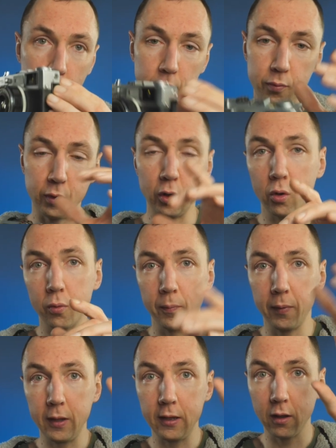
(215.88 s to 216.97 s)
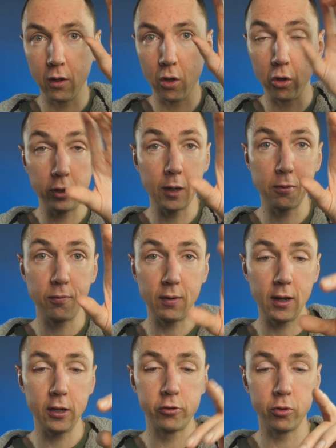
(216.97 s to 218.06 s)
for your either on-camera
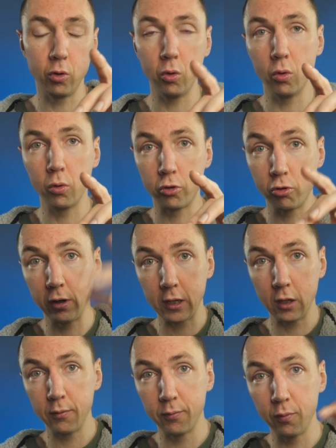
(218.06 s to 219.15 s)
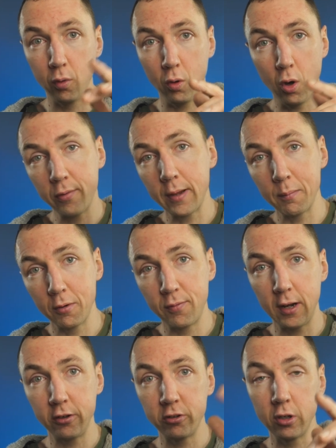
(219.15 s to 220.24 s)
flash or trigger for off-camera
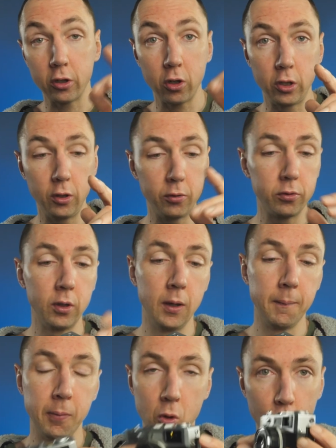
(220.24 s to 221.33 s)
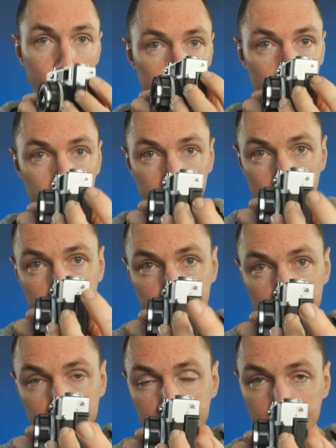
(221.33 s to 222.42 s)
flash like I use, or you can use the
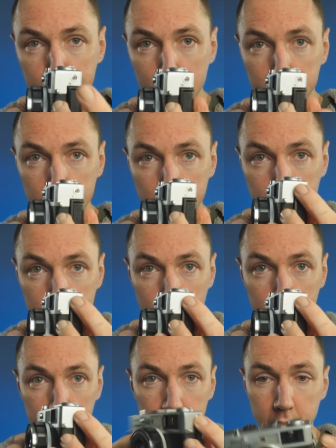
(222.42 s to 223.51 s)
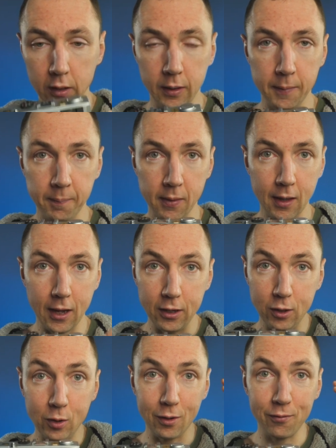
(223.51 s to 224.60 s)
PC sync port on the side, and
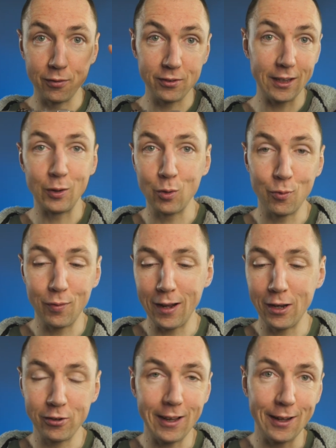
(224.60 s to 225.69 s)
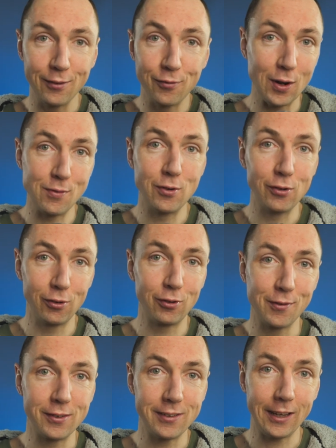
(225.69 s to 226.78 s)
you can sync your flash at 500ths
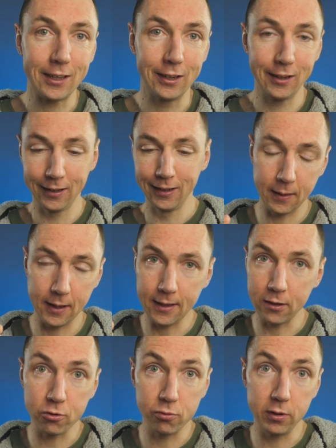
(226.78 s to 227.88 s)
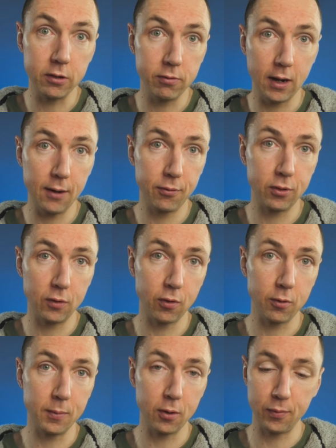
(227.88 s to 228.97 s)
of a second. And that's really rare for
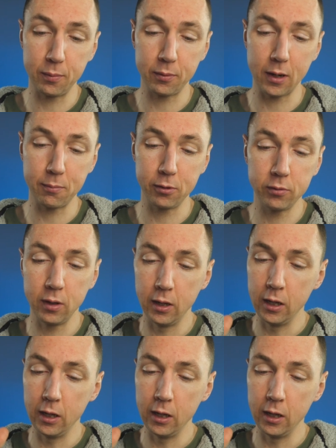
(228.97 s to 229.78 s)
35mm film cameras.